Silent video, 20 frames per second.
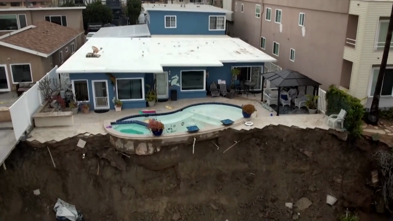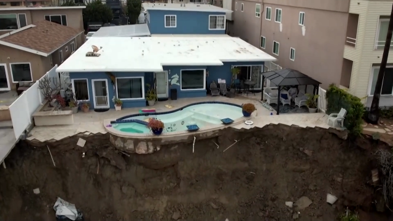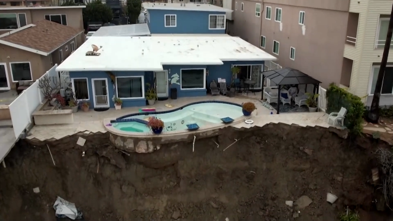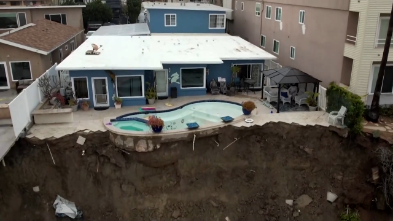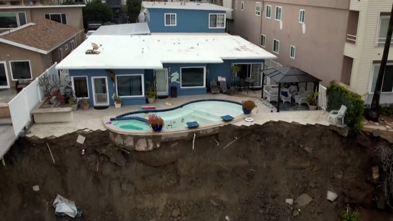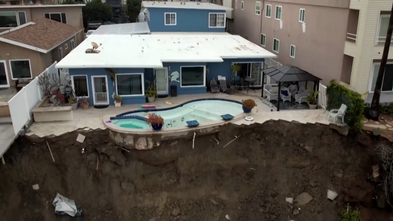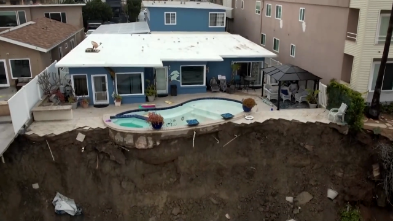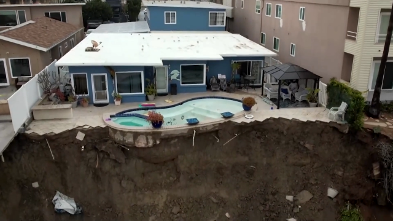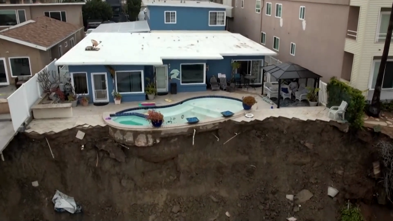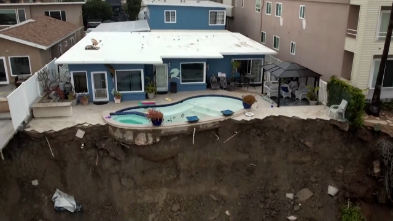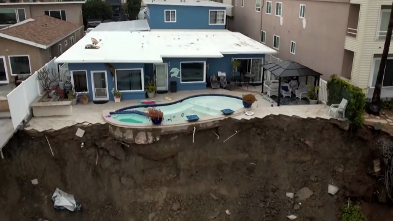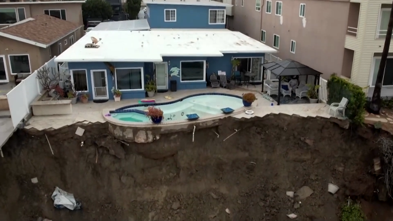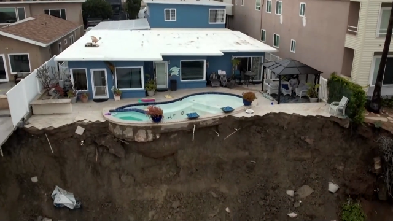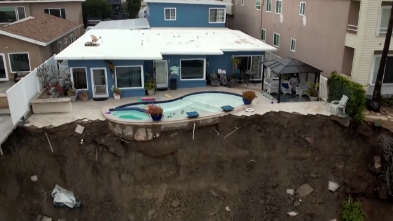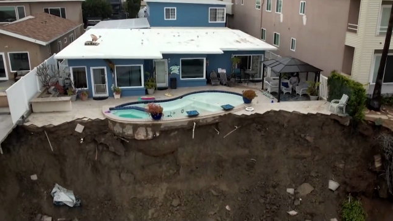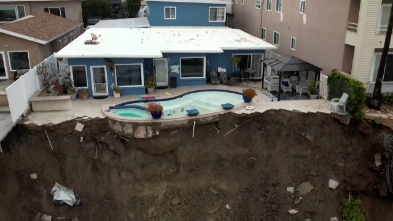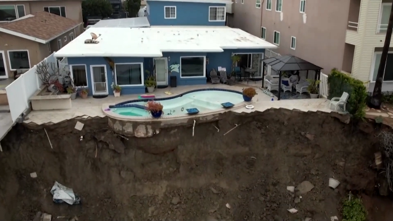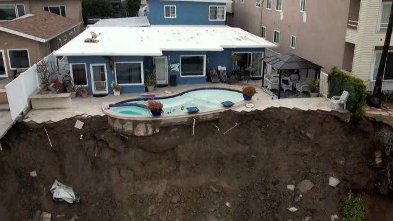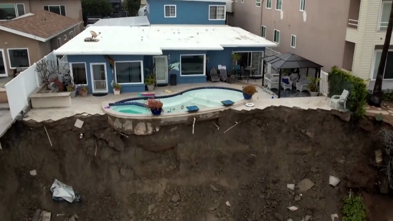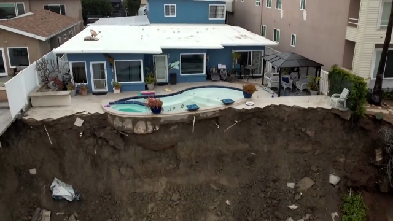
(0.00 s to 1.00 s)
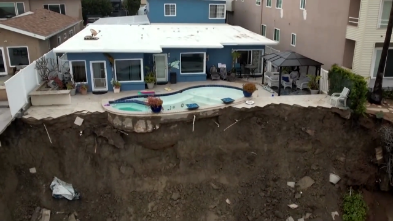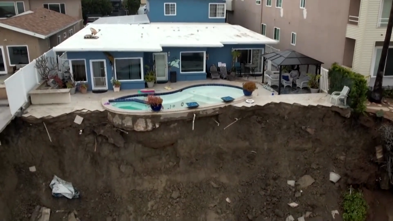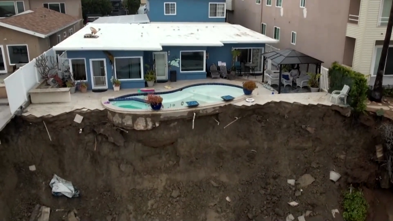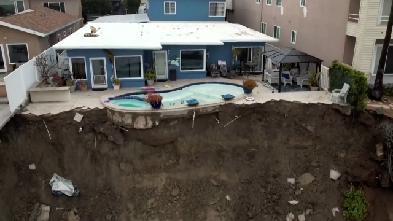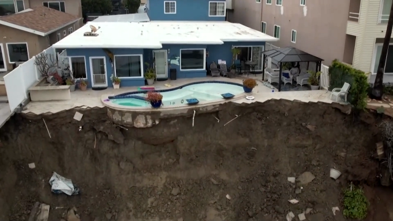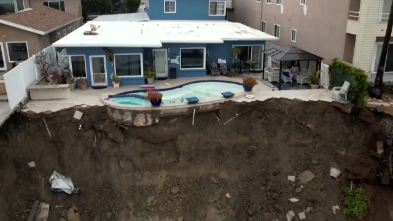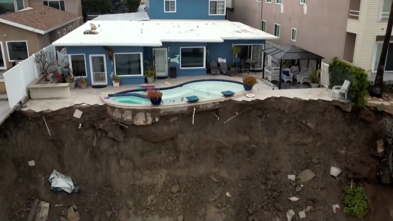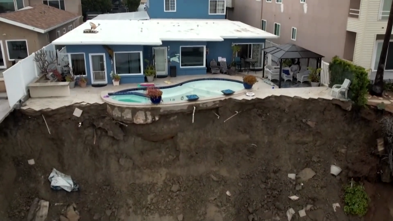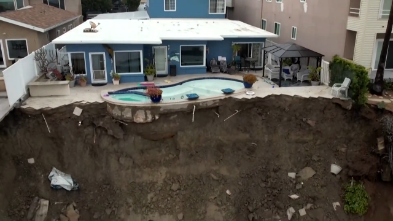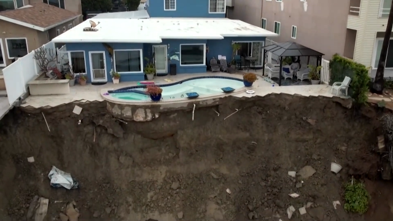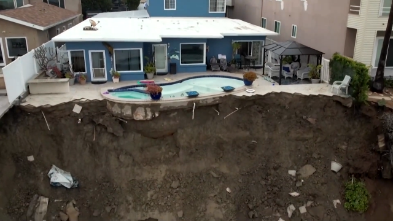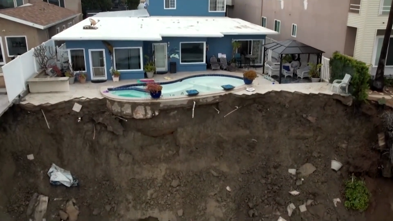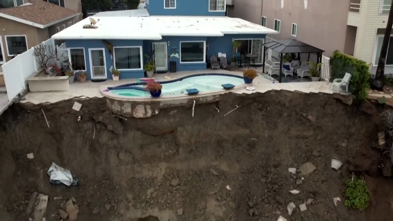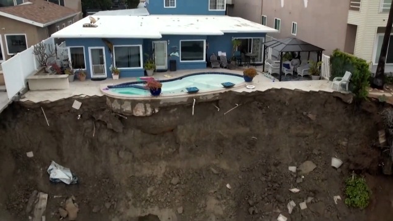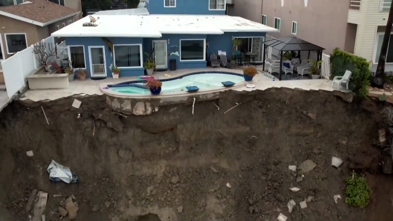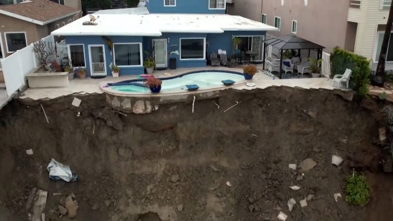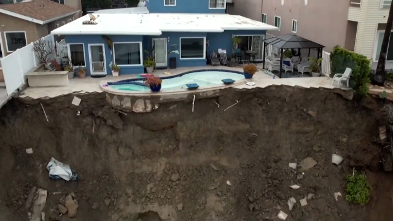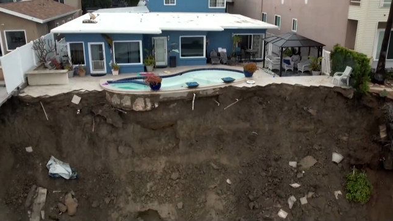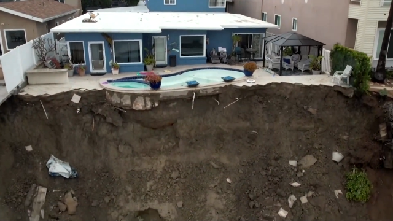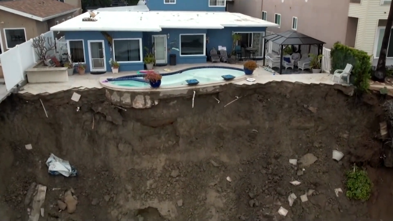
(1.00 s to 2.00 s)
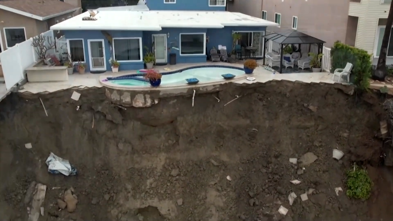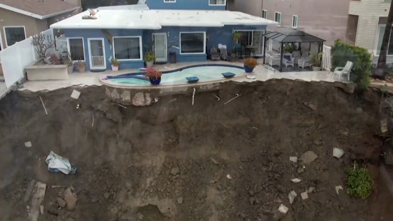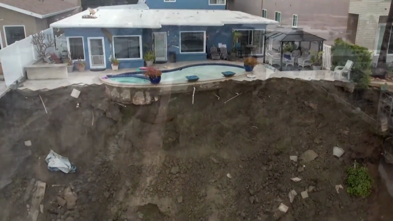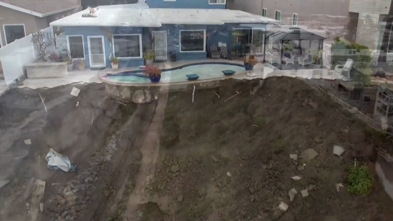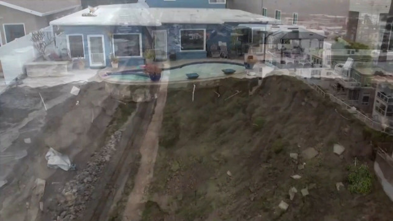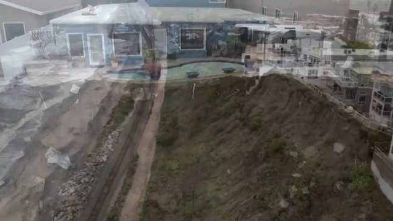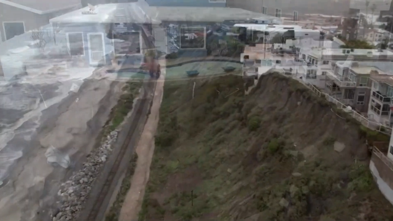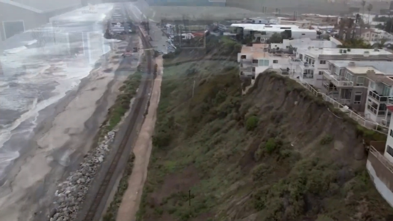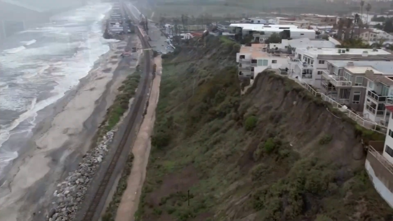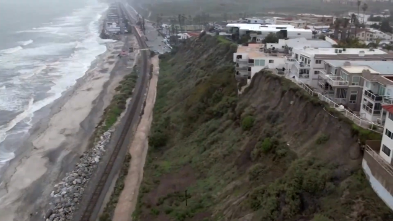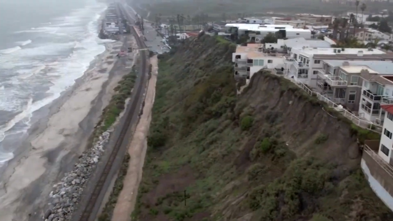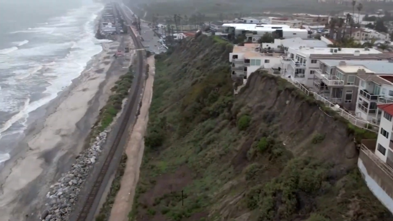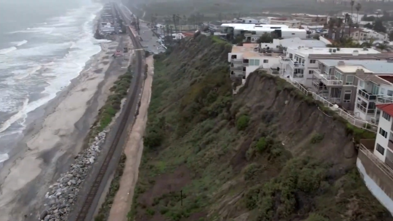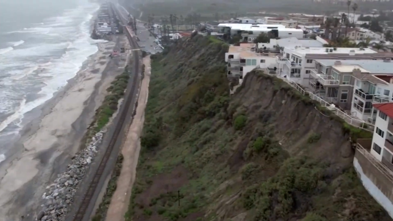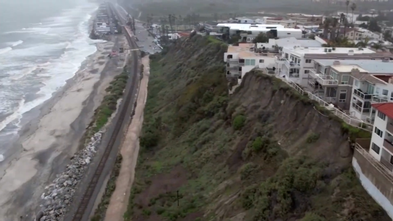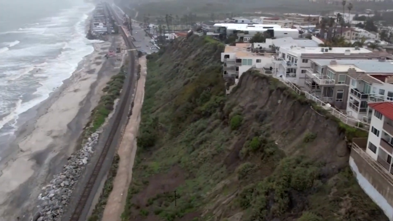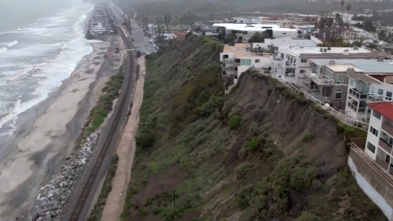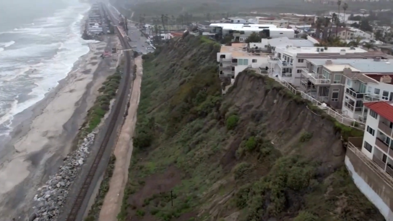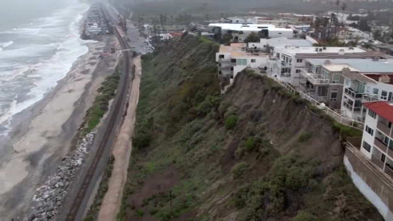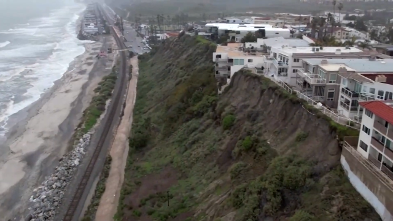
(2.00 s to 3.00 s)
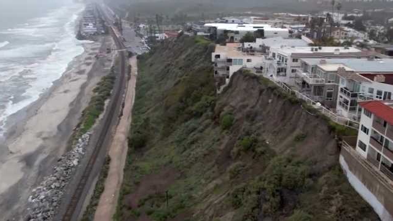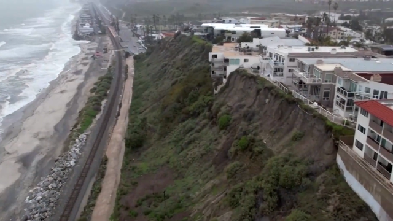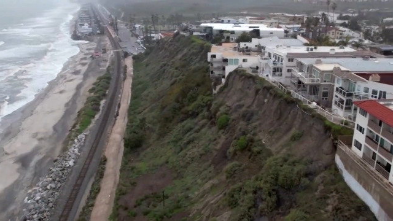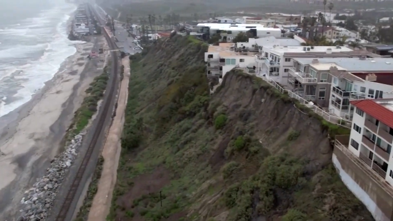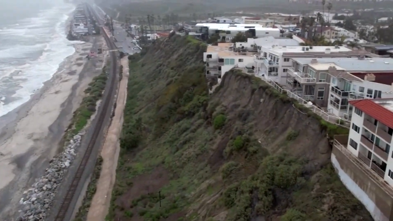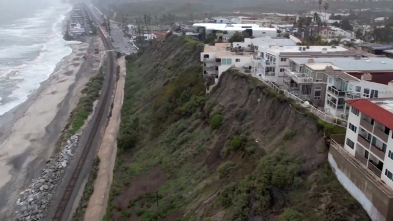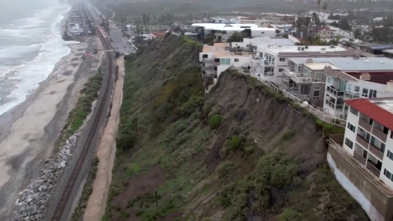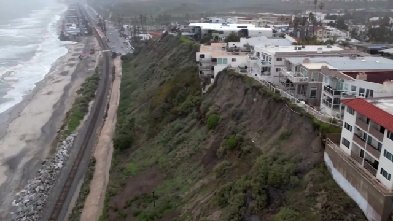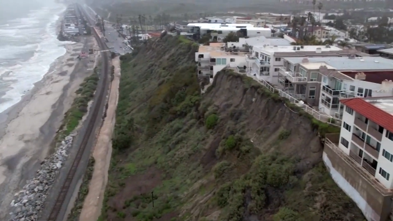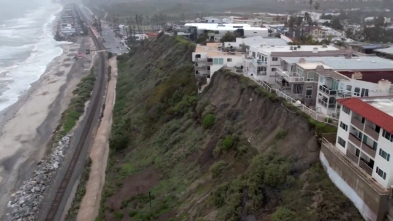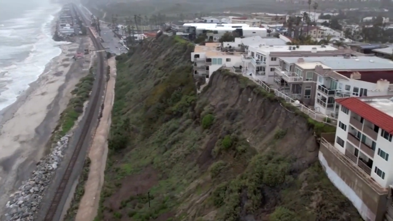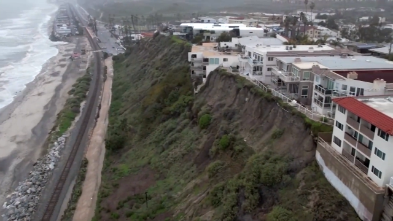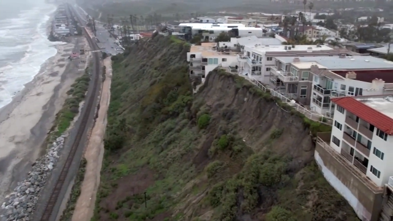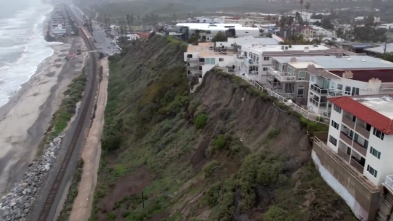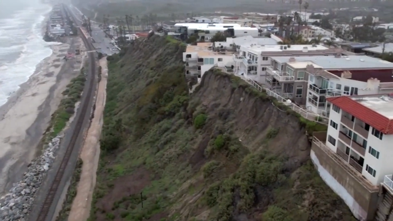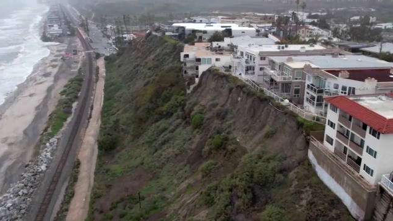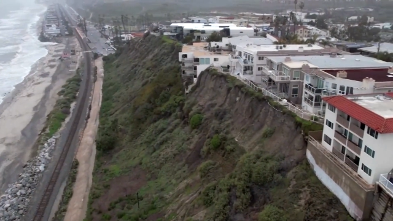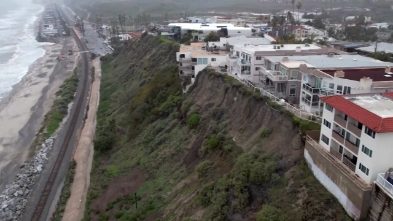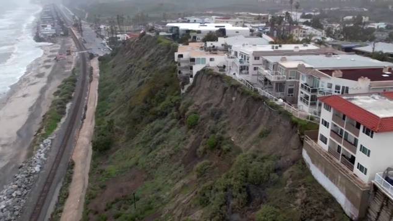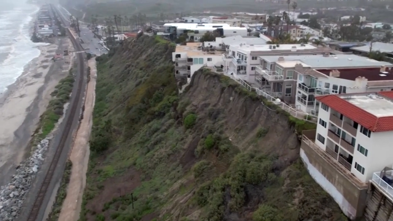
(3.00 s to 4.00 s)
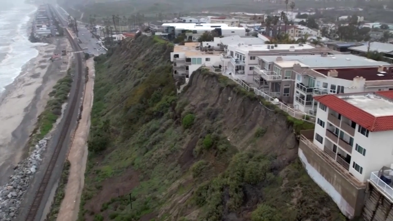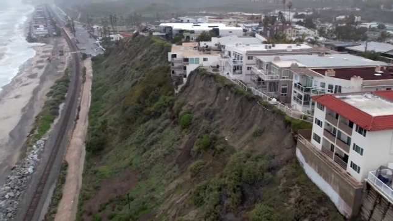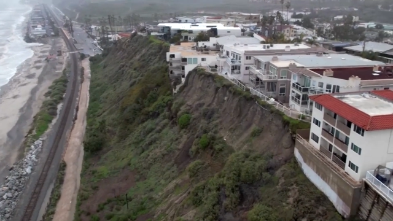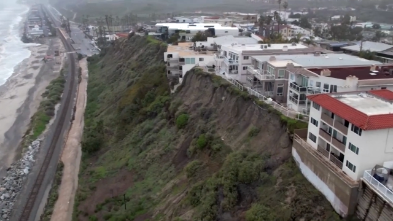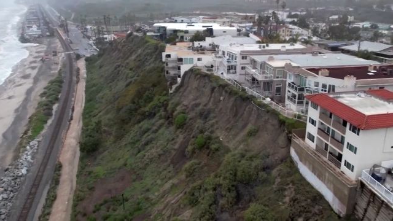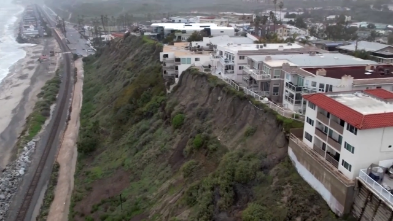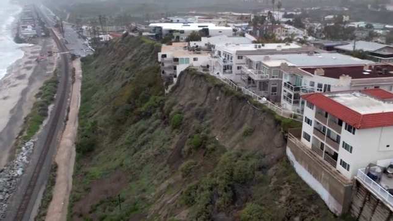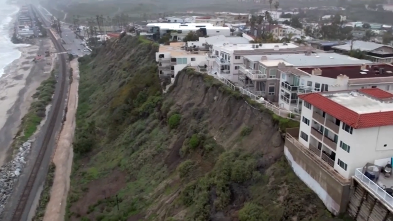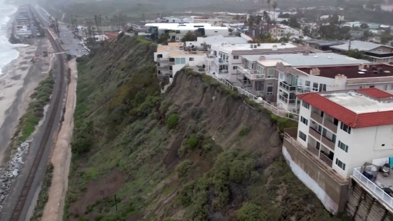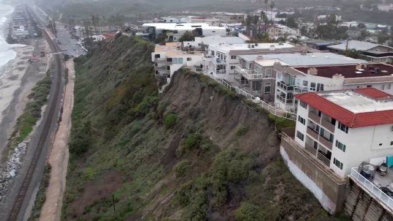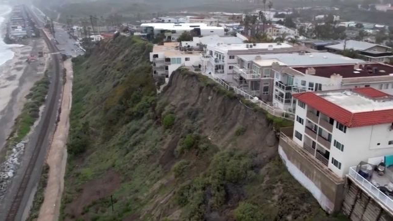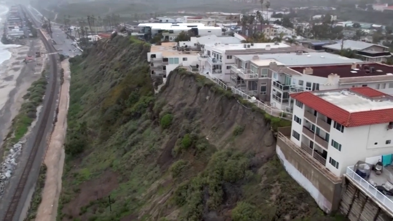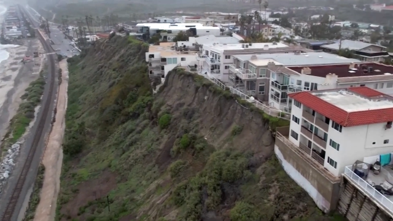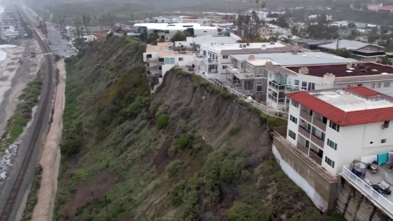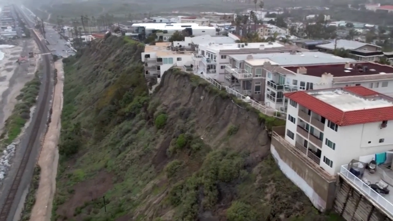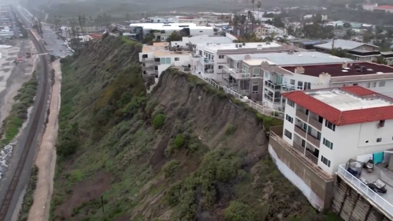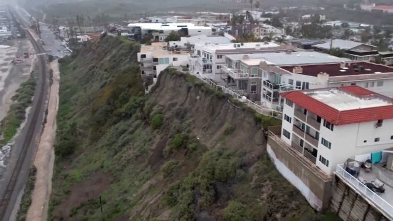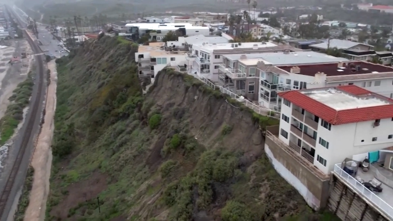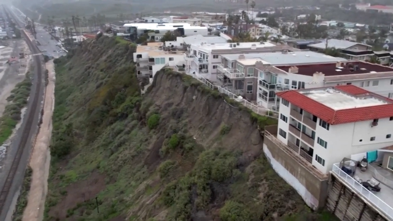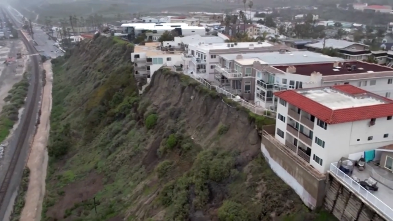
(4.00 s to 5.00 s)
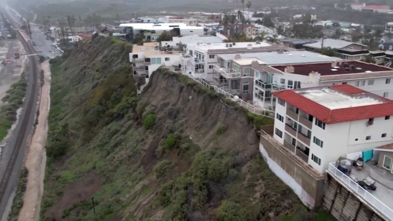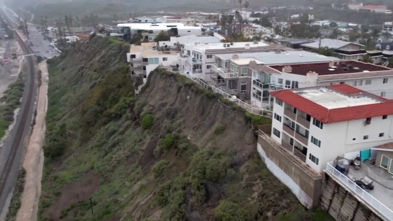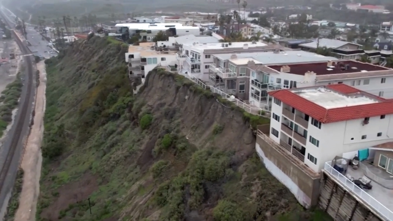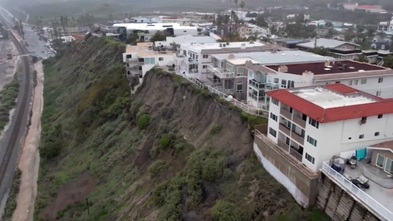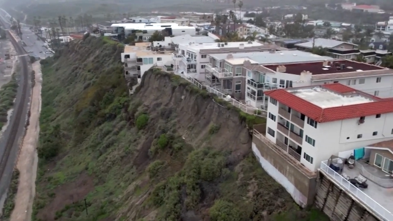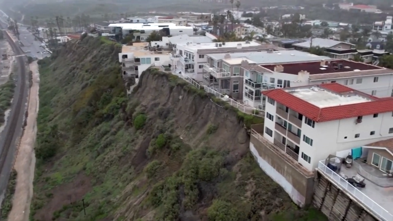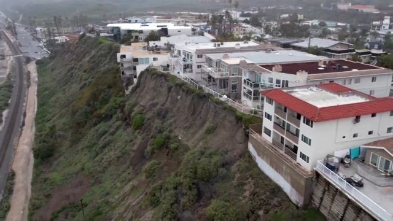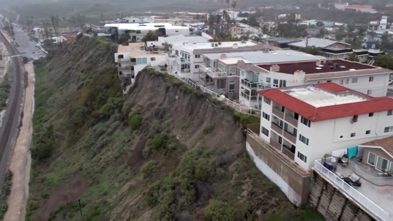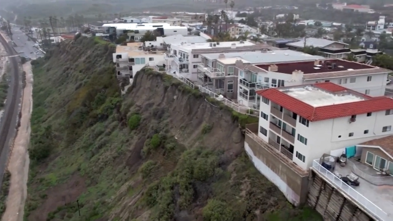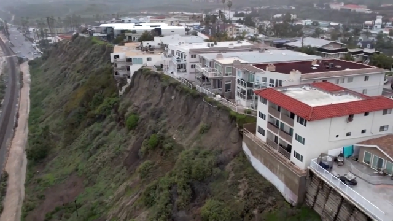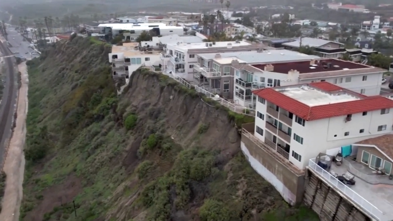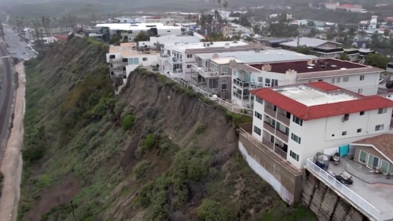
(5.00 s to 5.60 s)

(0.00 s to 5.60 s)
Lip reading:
Nobody's mouth can be seen.